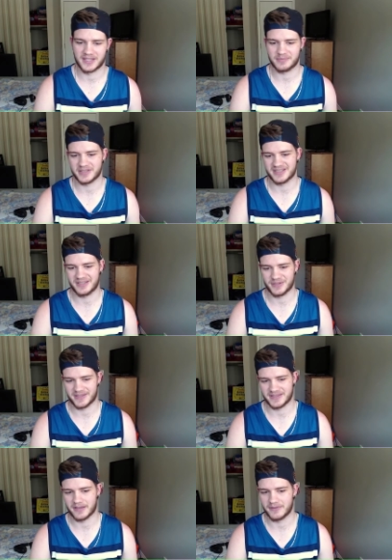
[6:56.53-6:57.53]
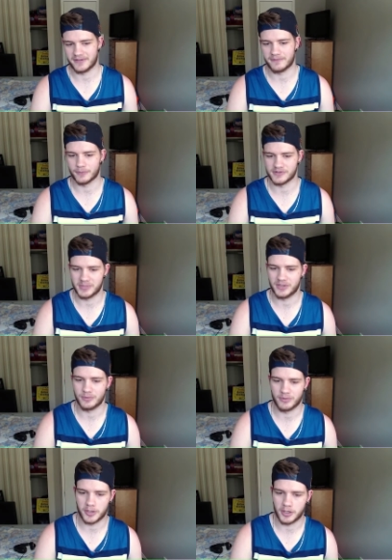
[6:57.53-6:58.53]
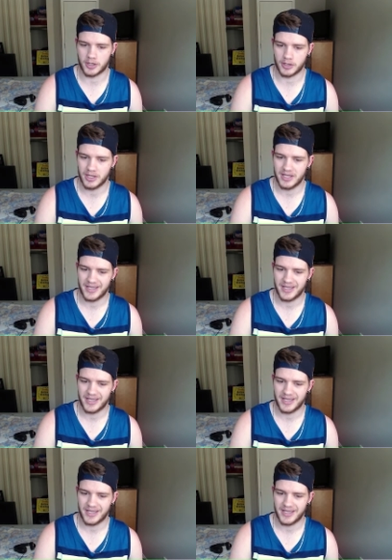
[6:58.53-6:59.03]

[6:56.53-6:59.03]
especially with a 74 speed with ball,